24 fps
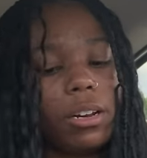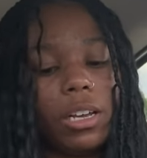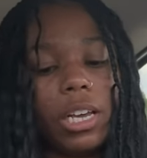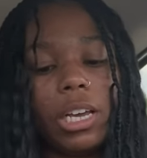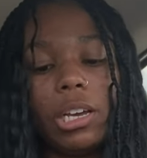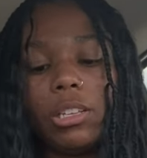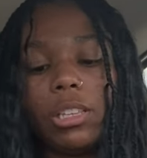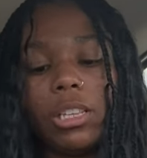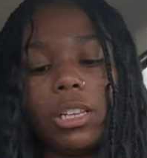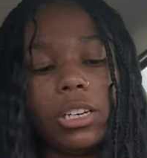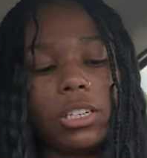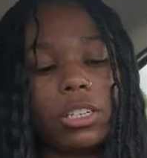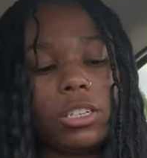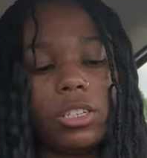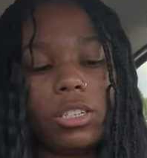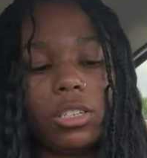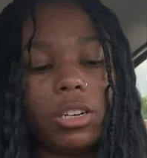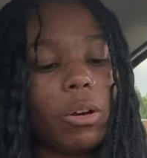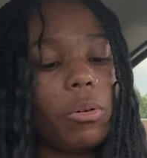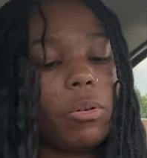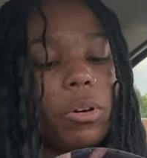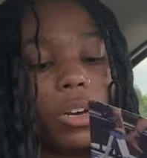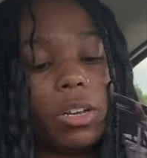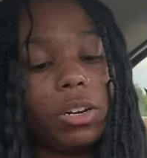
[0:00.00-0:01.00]
It looked
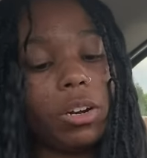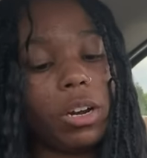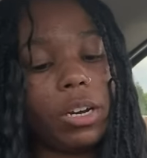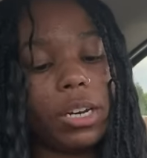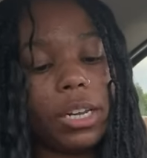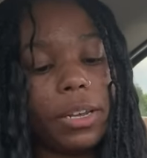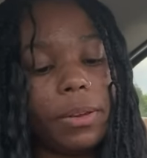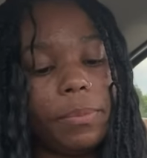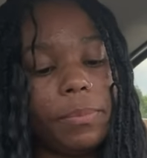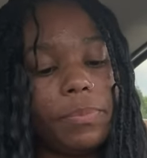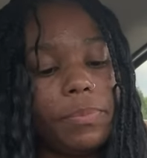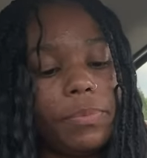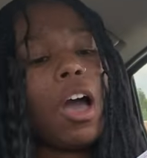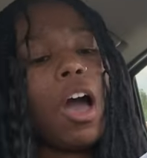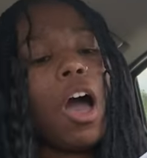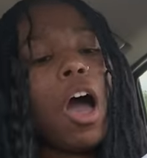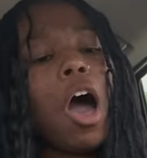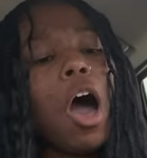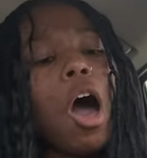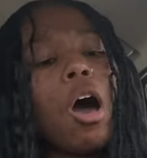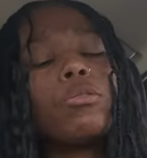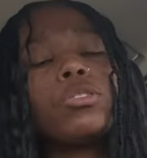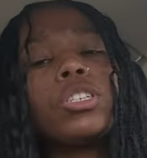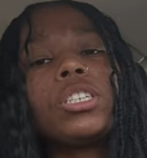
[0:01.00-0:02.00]
so good on him.
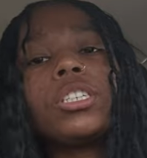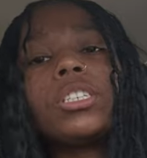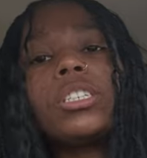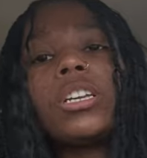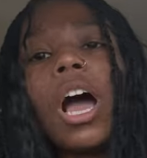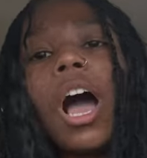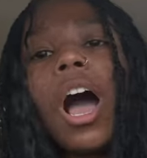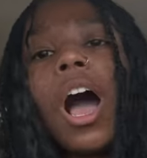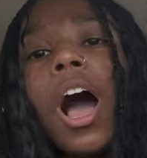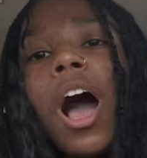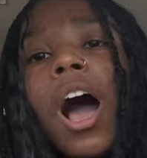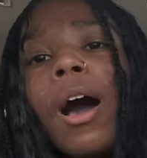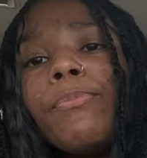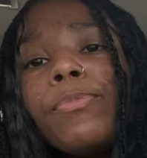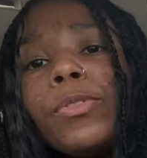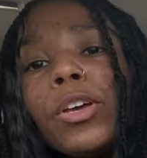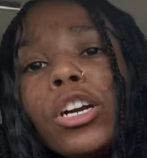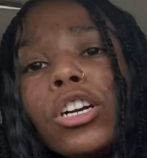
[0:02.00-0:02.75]
Oh, stop.